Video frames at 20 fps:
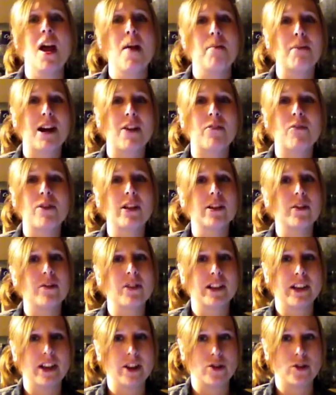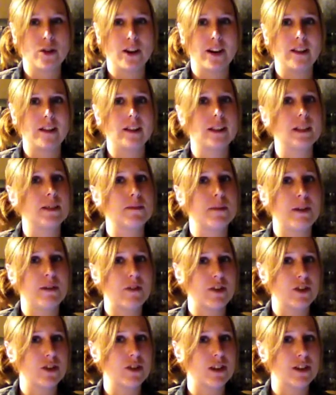But I really enjoyed it. This is my
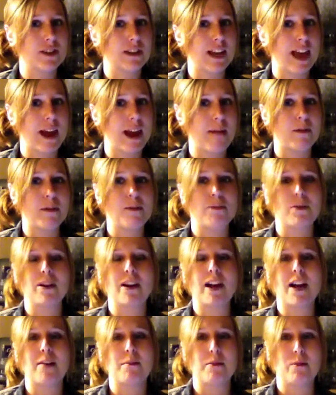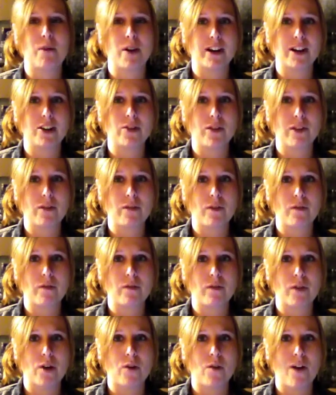first Chelsea Cameron book. I've been wanting to read one
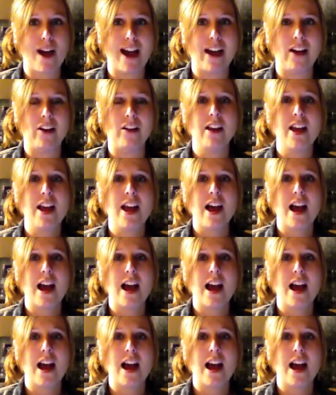for a while.